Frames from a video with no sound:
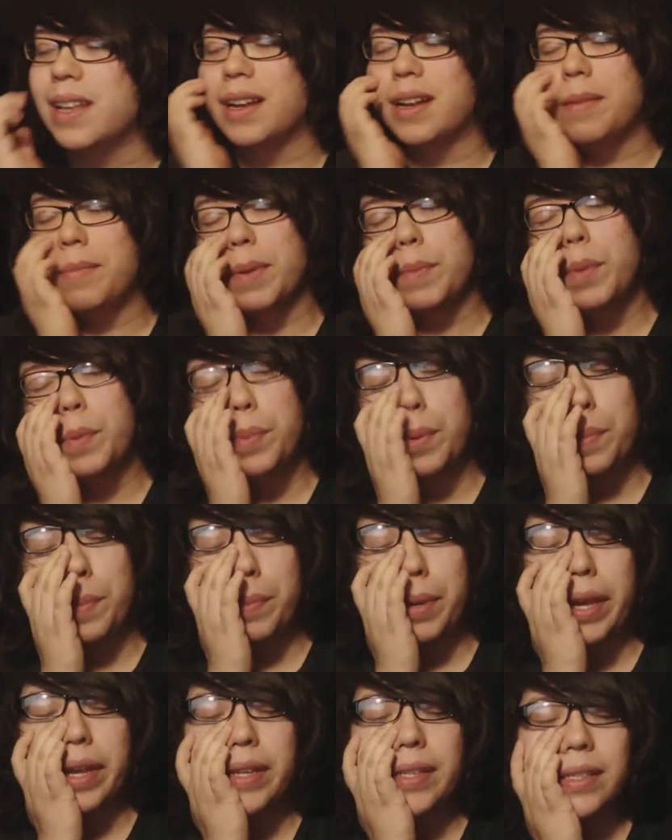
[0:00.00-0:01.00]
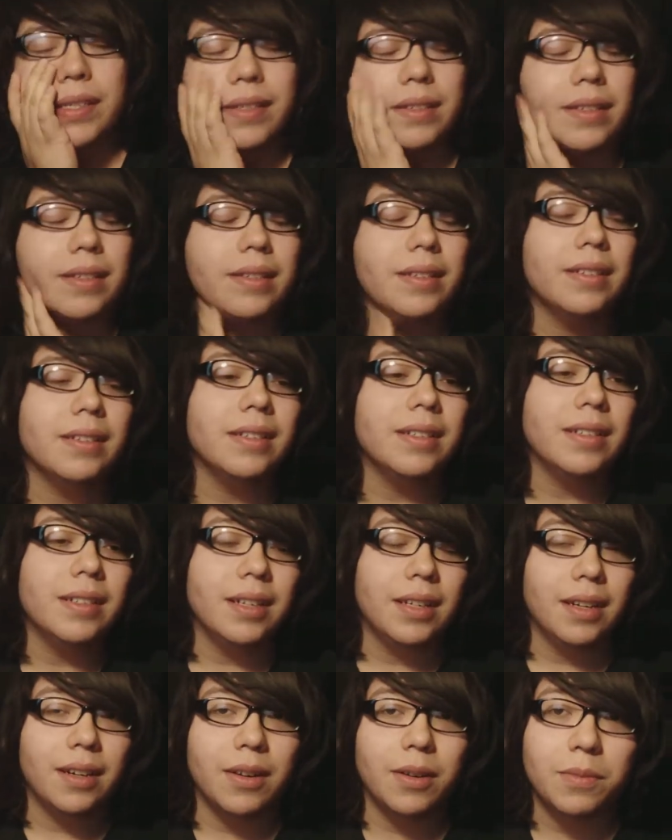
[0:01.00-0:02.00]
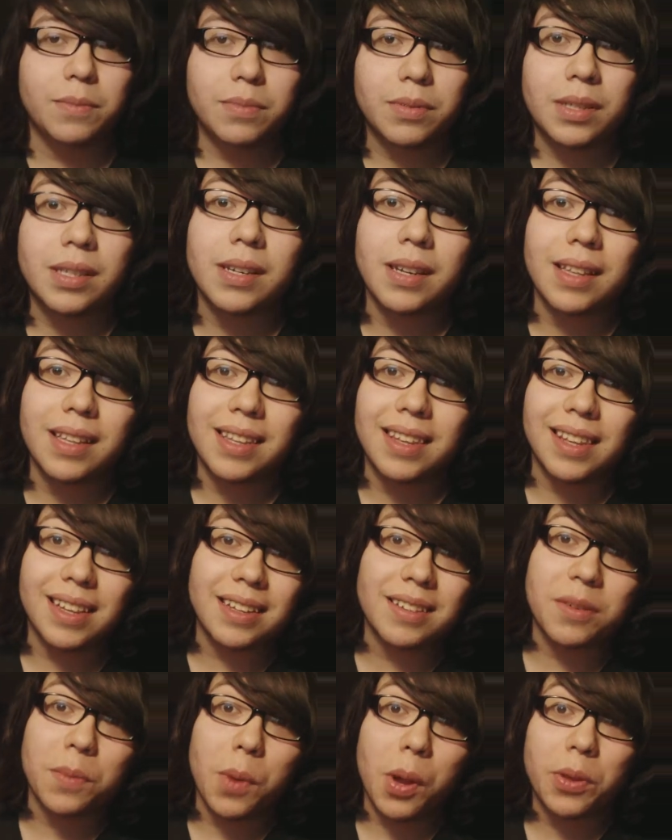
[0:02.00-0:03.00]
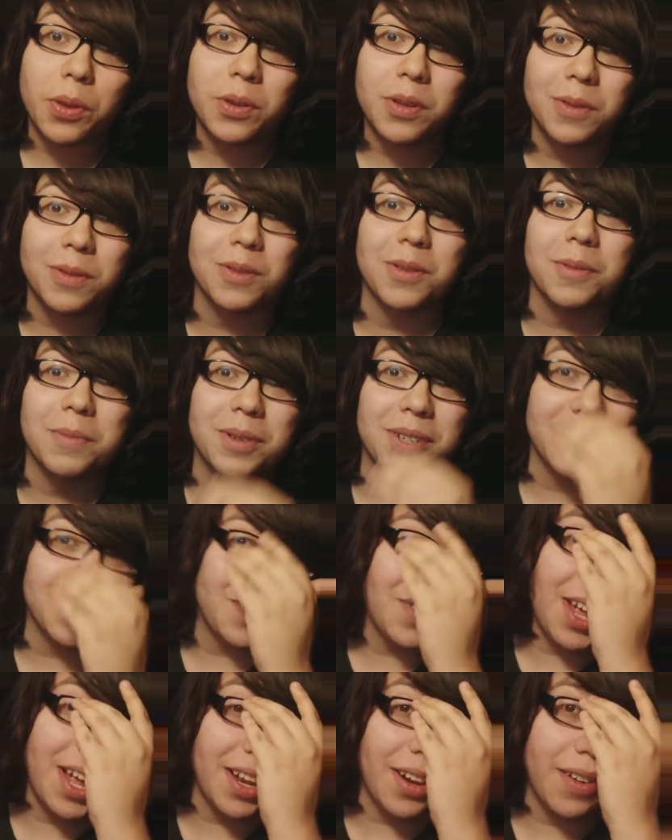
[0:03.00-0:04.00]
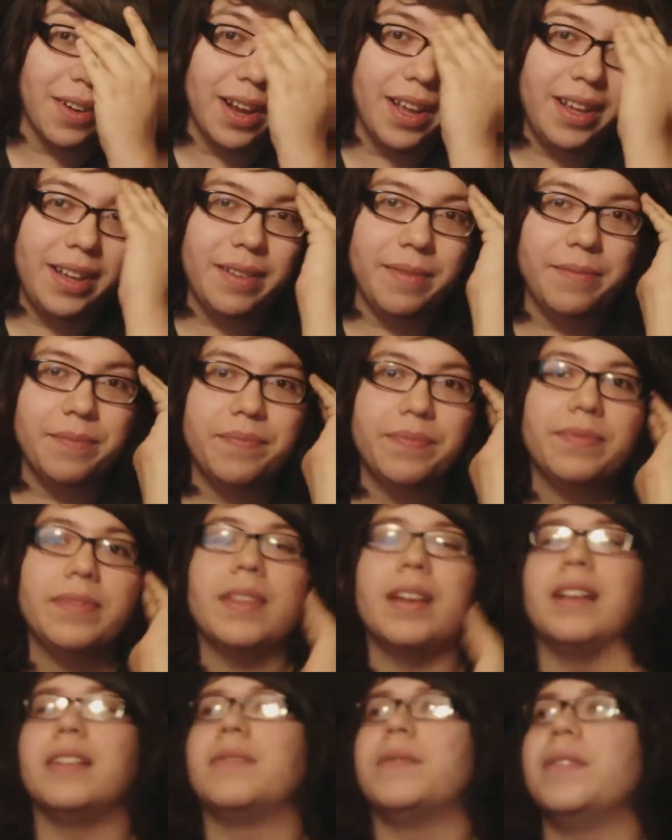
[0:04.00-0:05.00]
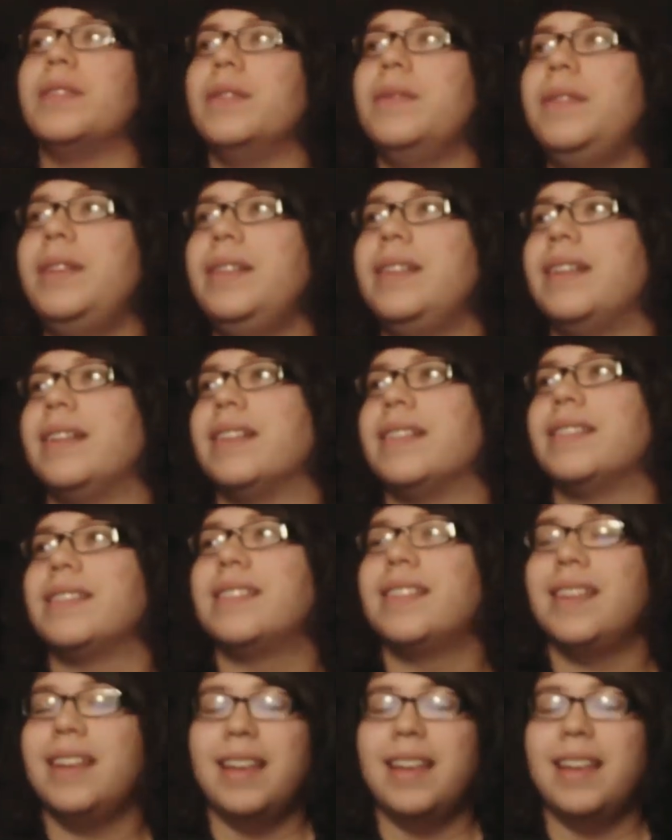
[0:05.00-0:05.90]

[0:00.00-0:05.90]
like a b -b -b beast. Oh, stealing things from other YouTubers. Fun, right? That's what Luna does.